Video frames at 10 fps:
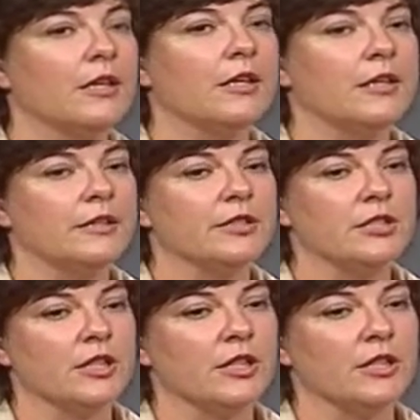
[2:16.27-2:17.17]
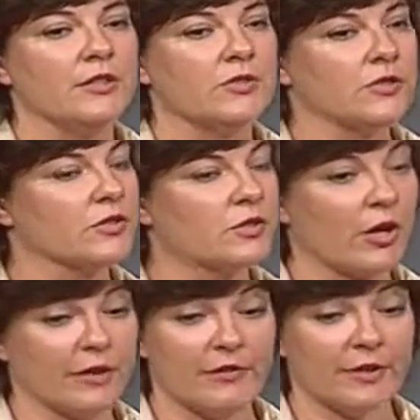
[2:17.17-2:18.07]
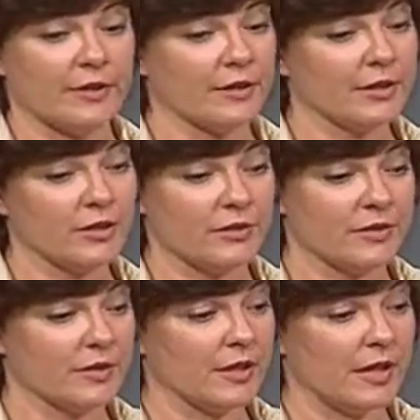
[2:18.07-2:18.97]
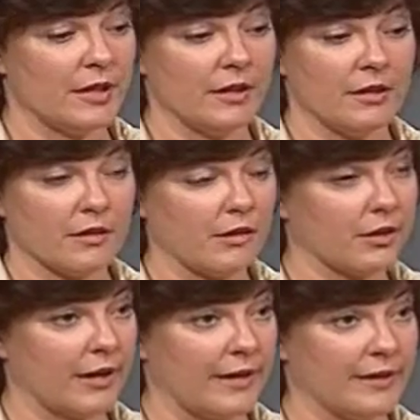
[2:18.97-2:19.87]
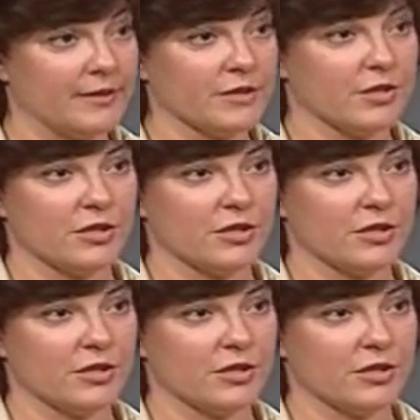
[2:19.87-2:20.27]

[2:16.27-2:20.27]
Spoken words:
And she started feeling like she was getting her guidance.